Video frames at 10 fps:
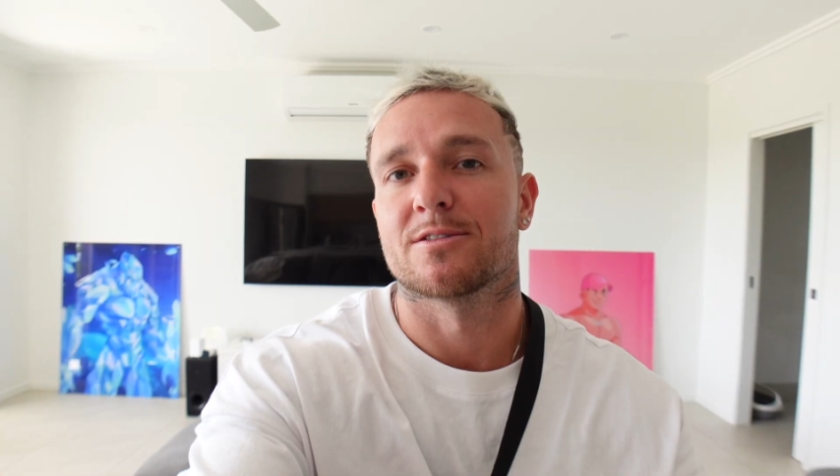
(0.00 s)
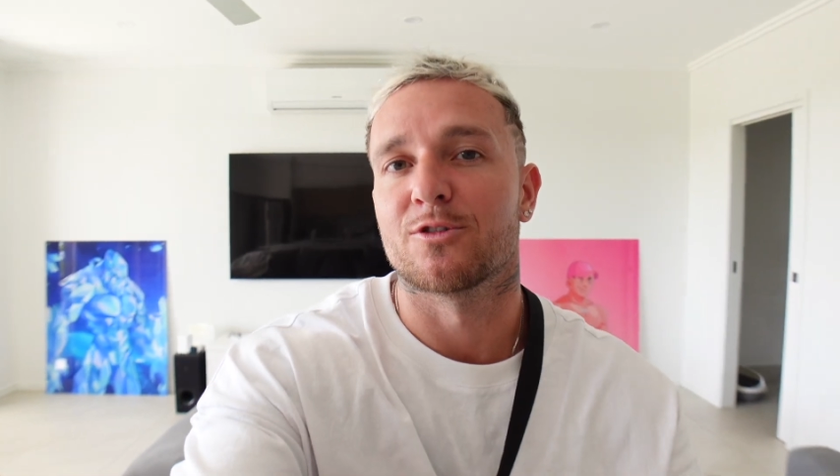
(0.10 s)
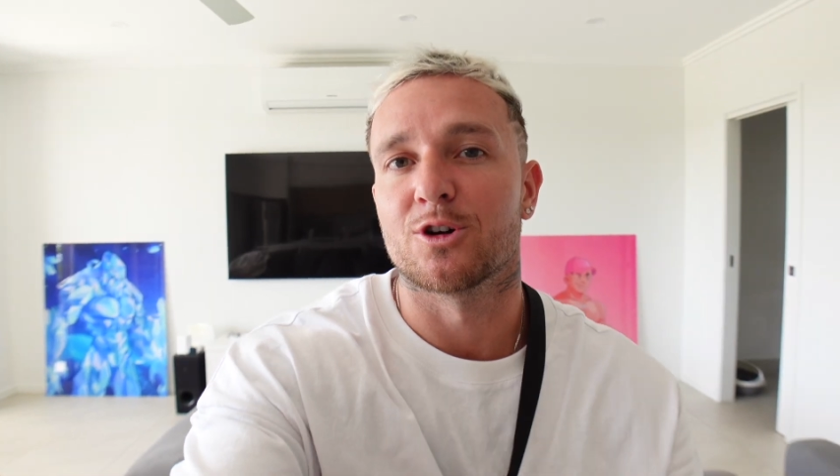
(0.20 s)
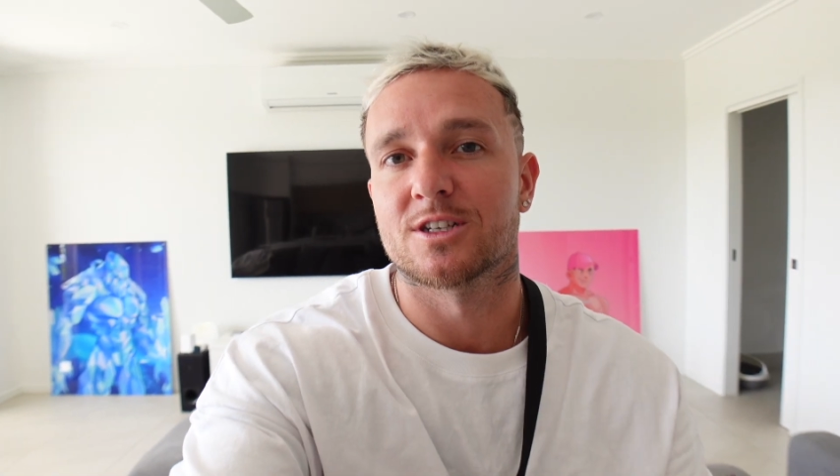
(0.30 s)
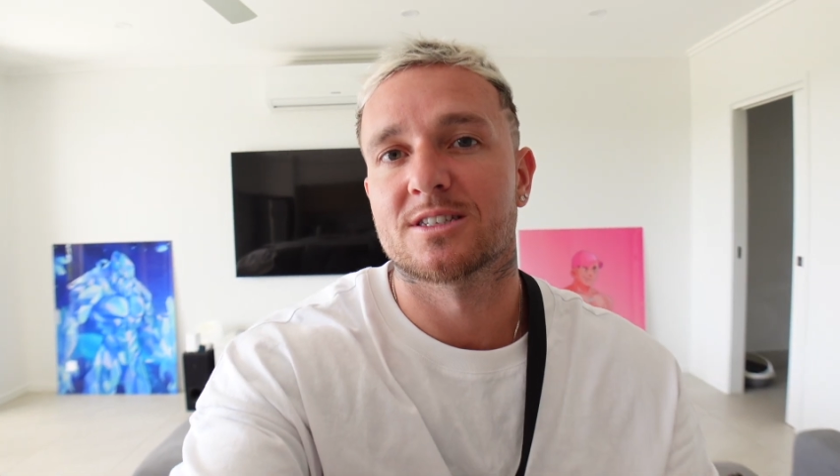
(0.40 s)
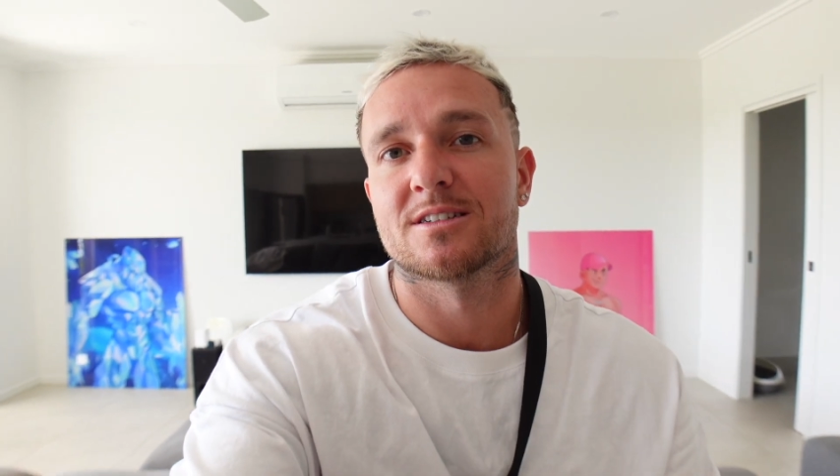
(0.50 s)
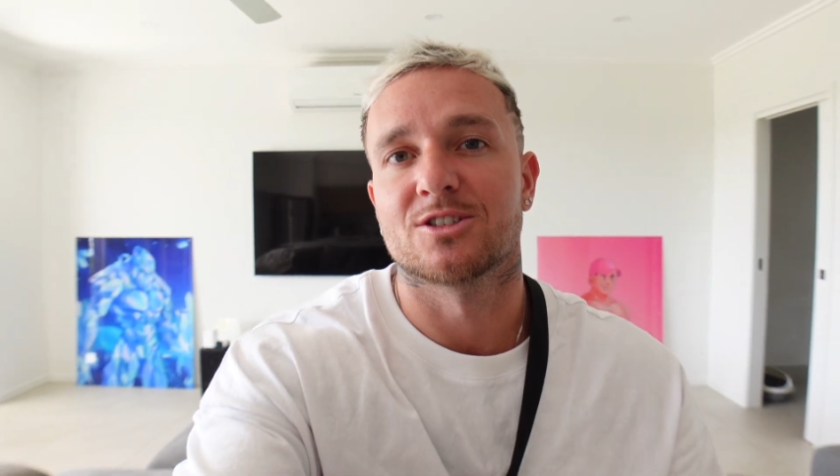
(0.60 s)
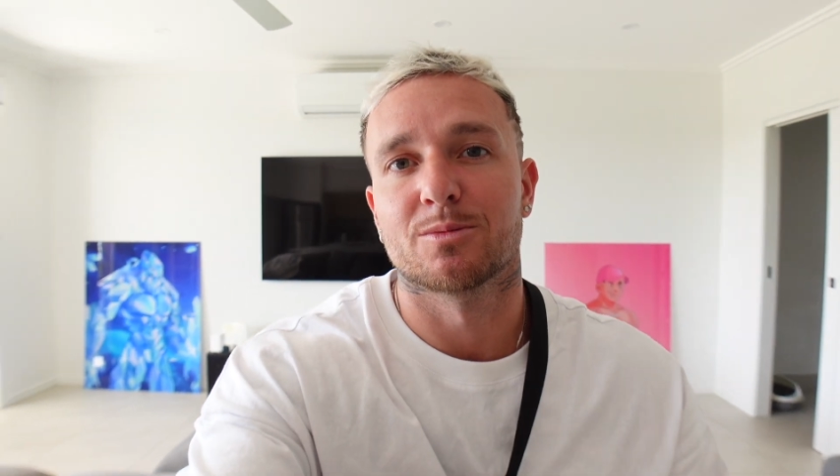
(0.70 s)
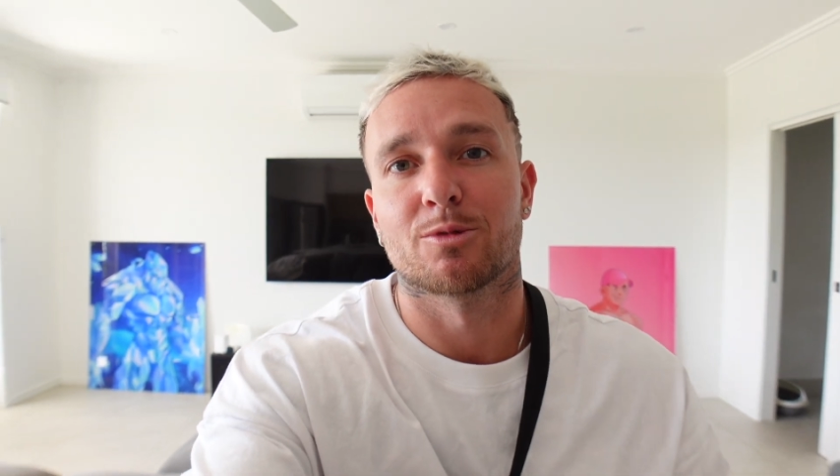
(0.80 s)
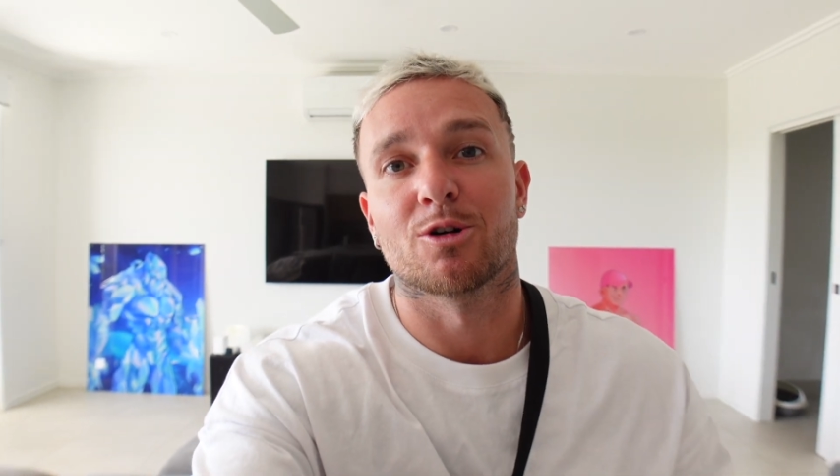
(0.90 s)
the first
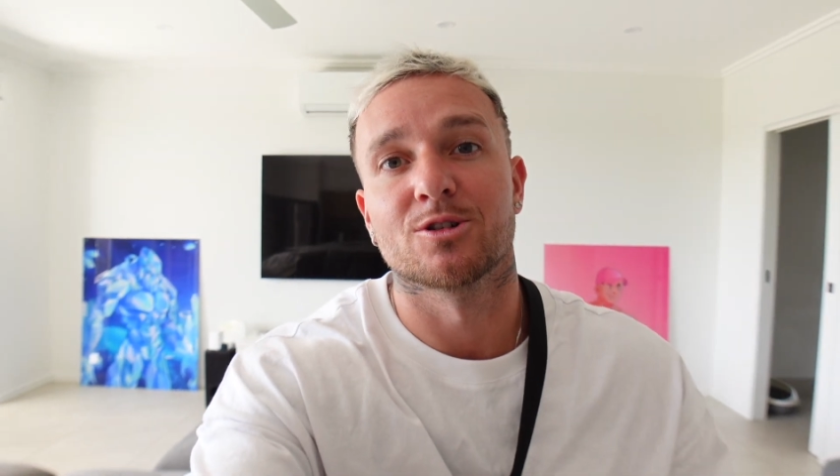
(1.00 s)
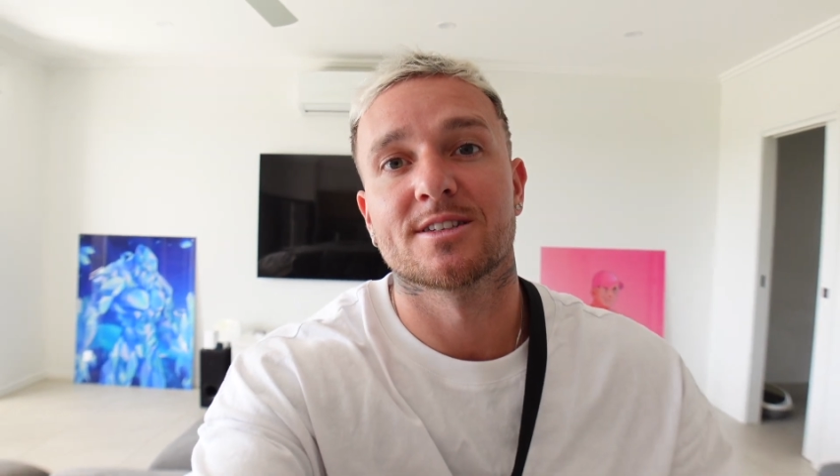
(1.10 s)
GYMBROs